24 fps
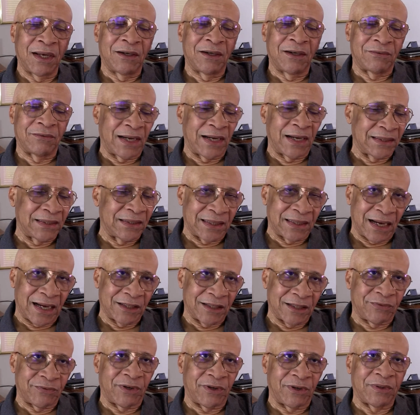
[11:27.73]
Right now,
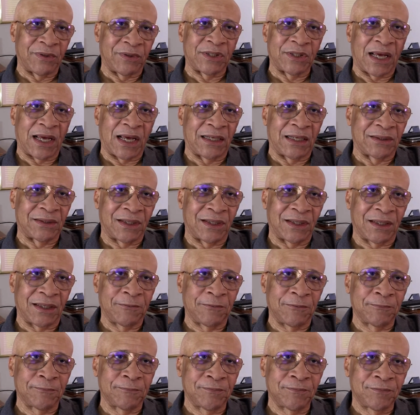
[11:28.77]
it's very
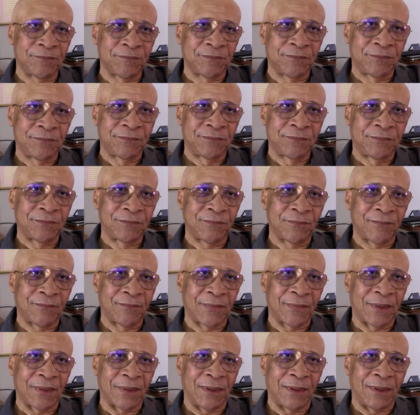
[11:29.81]
challenging.
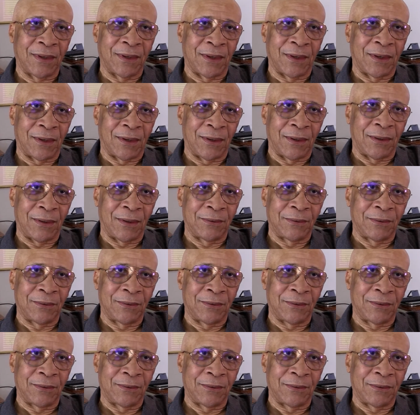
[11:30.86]
But